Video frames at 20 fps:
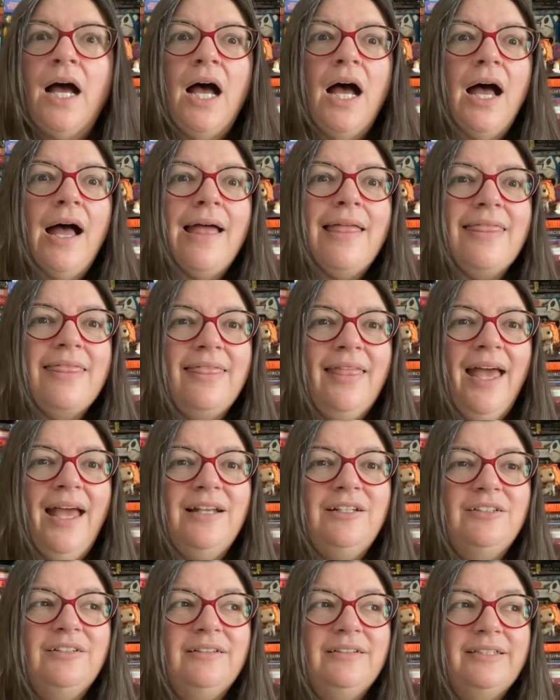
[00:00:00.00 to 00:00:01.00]
And that
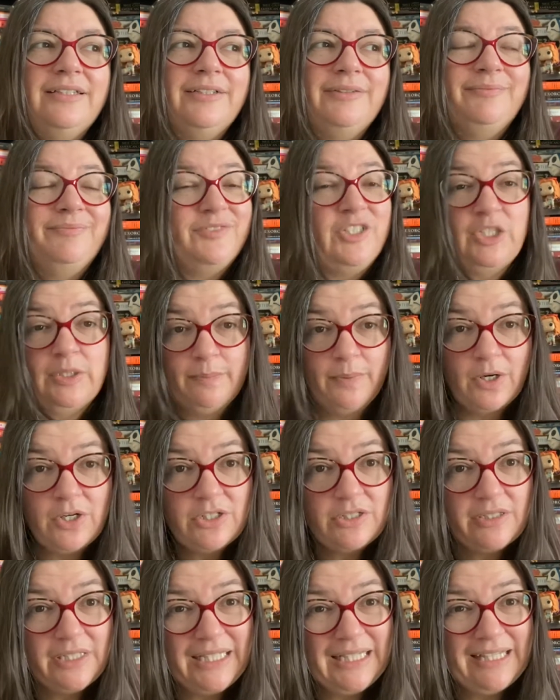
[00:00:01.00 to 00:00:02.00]
just
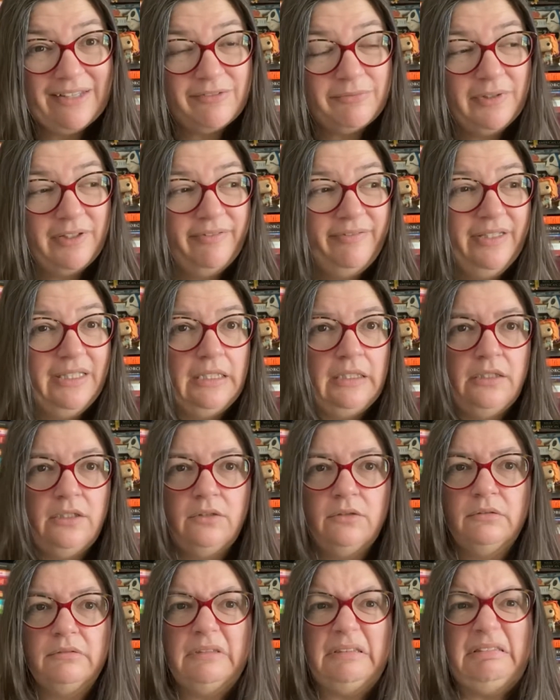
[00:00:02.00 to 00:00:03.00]
personally left me feeling a
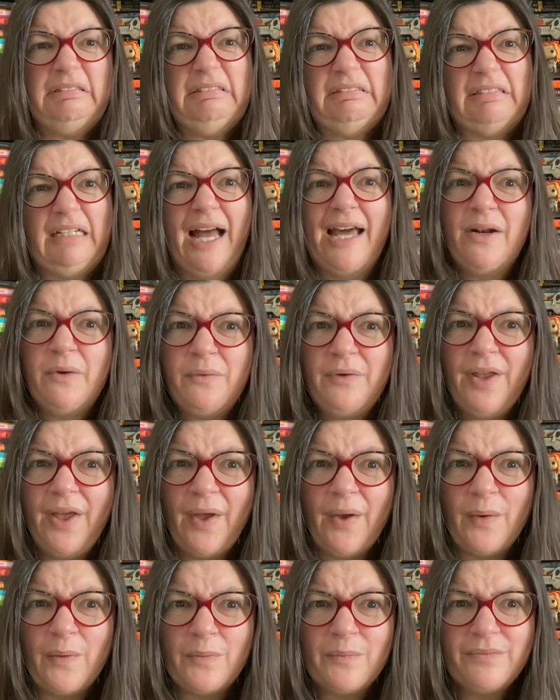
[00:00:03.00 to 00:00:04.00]
little, hmm, I don't
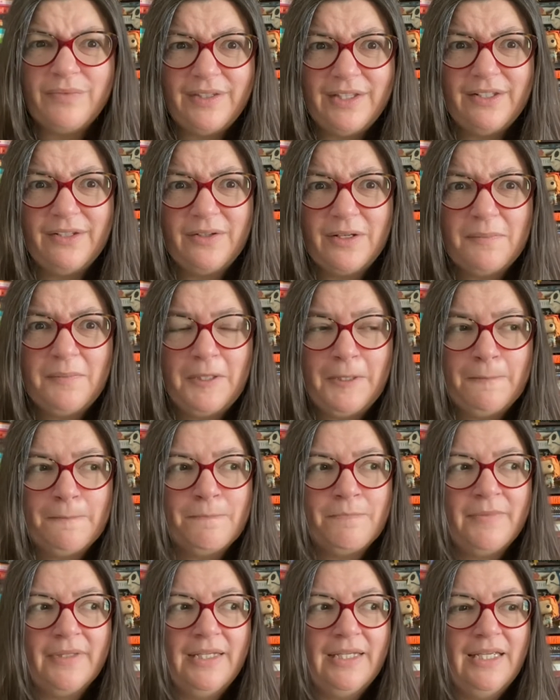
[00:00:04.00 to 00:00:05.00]
know, you know what I mean?
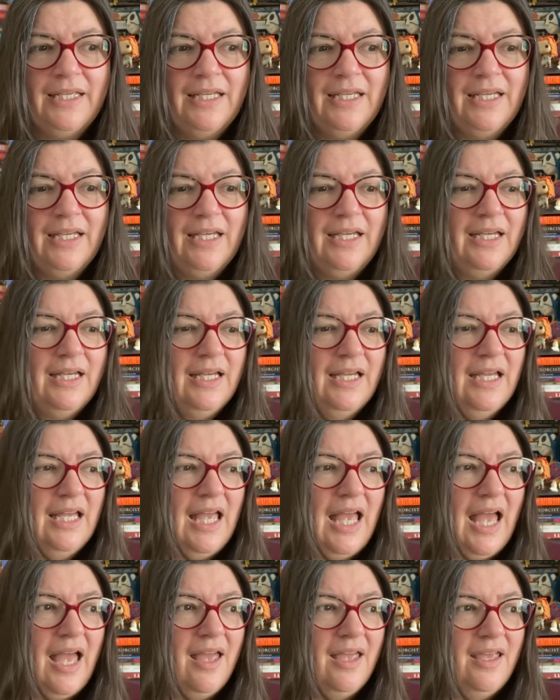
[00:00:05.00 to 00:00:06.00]

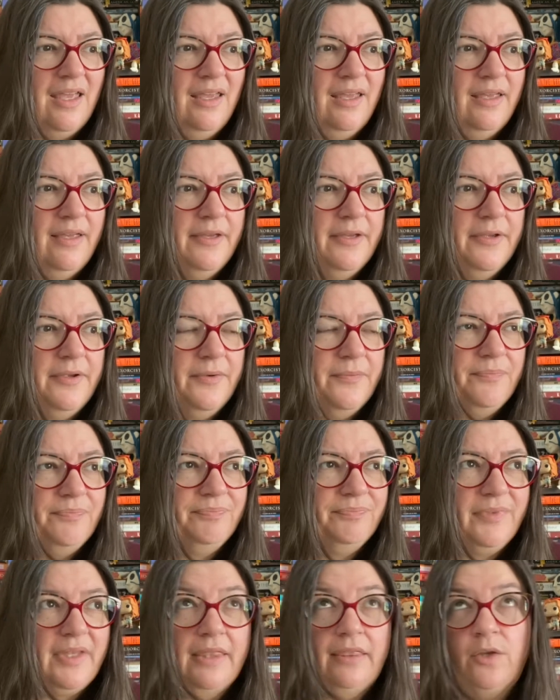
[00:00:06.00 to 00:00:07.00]
I,
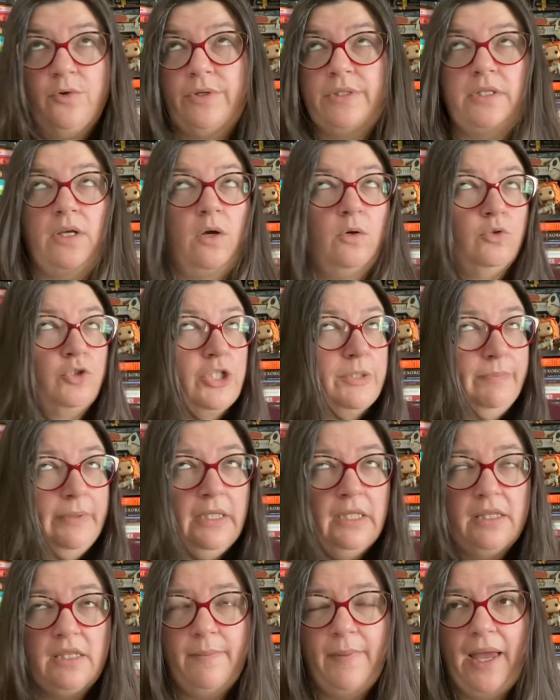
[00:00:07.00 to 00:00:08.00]
there is a whole spiel
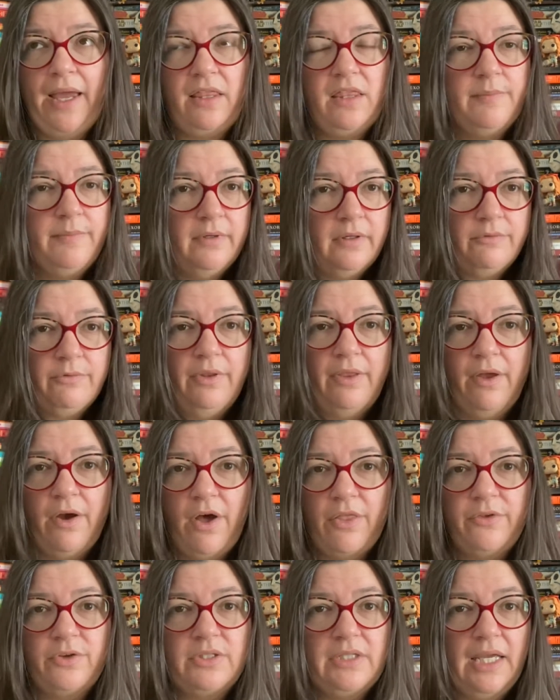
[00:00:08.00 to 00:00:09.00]
in the back of the book where the
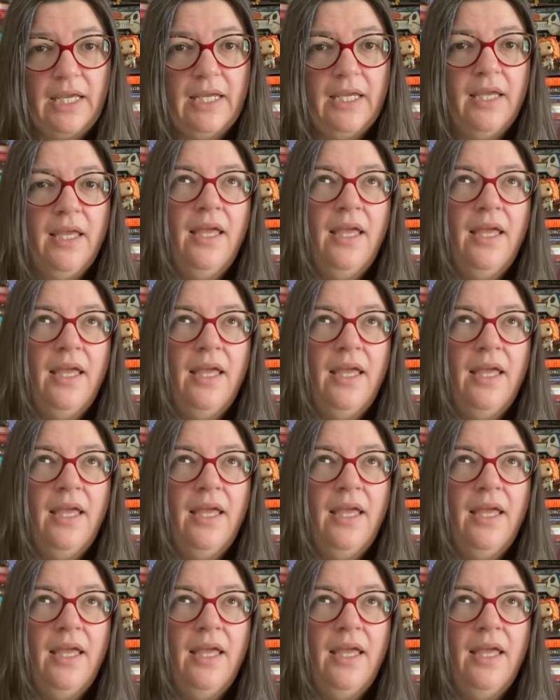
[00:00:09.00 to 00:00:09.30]
author's like,